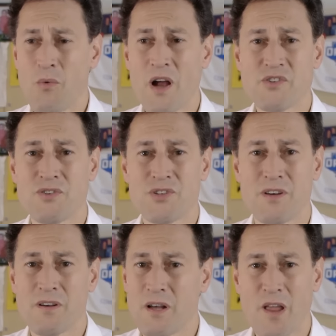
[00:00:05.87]
watched
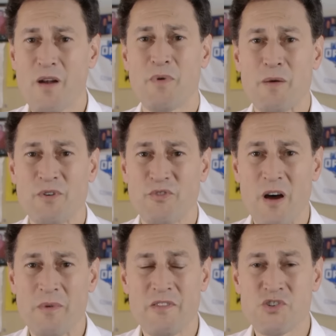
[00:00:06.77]
uh, a lot of Barbara
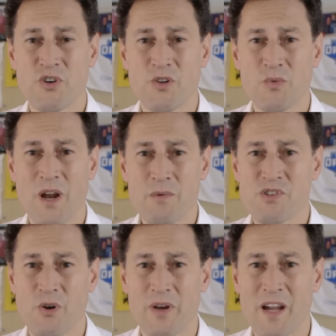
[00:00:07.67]
Frum on the Journal when I
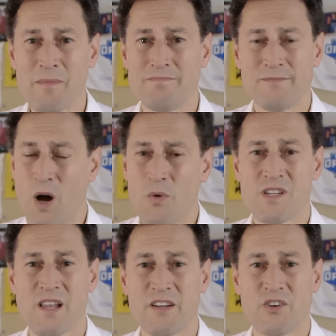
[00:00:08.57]
was growing up.
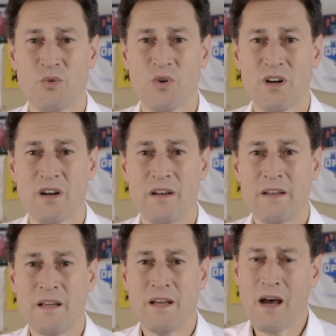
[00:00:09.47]
Always liked her work.
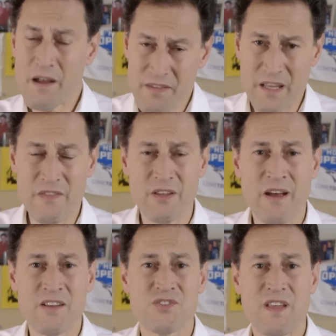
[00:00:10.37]
I think in the
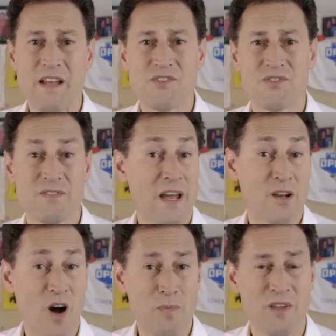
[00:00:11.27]
United States,
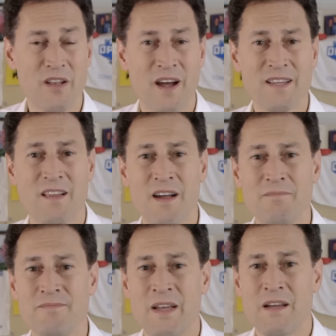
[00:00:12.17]
Ted Koppel on
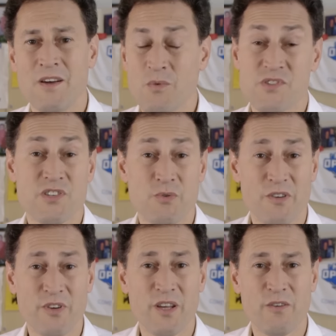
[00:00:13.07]
Nightline was a
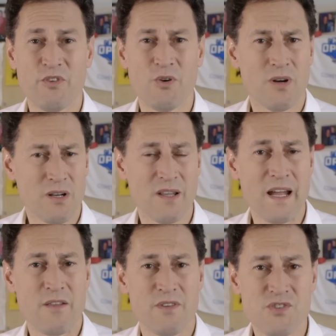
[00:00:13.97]
terrific interviewer.
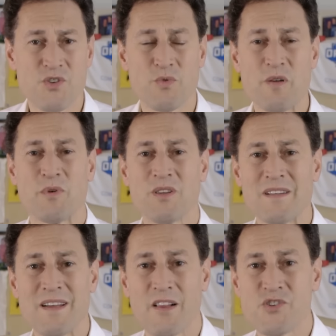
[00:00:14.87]
Liked the cerebral,
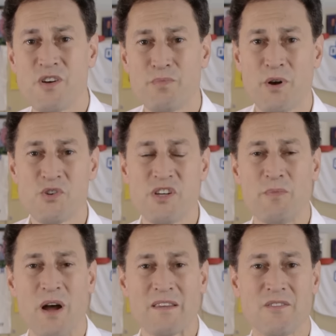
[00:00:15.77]
intelligent approach he
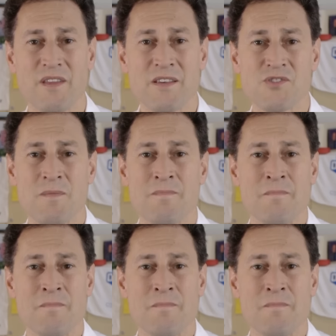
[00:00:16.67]
brought to things.